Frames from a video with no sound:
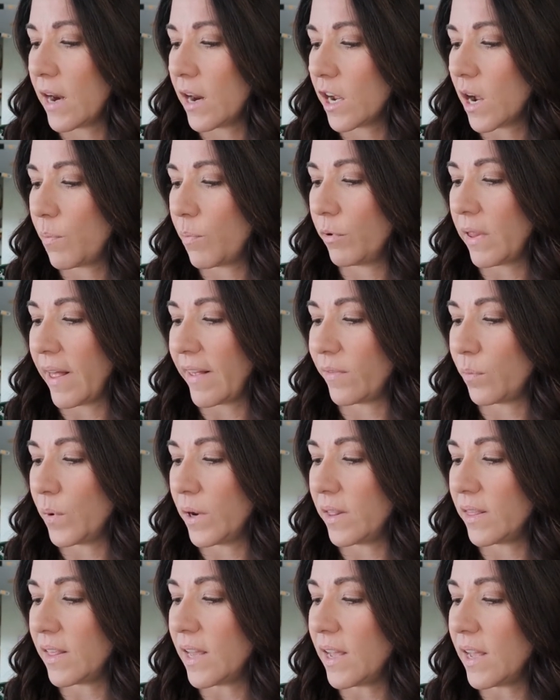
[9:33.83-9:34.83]
a couple last
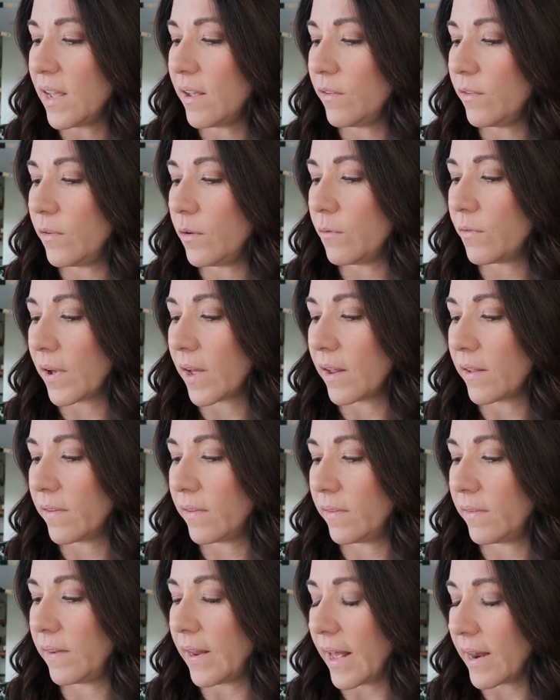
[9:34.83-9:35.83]
minute things. You've got
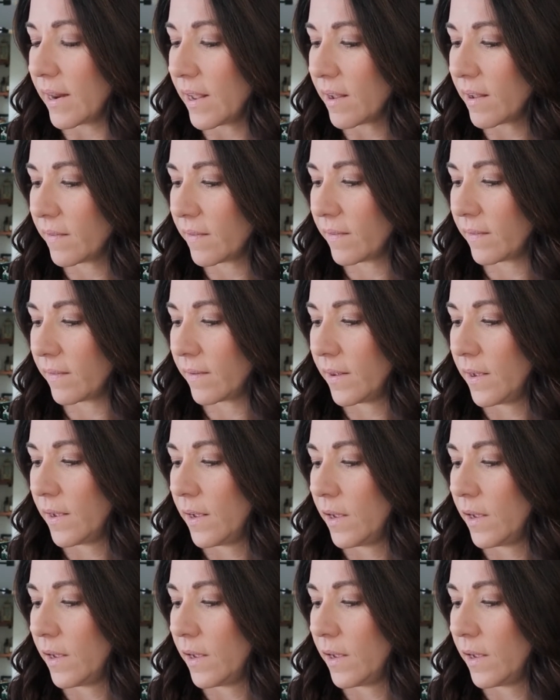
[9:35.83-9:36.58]
aesthetics.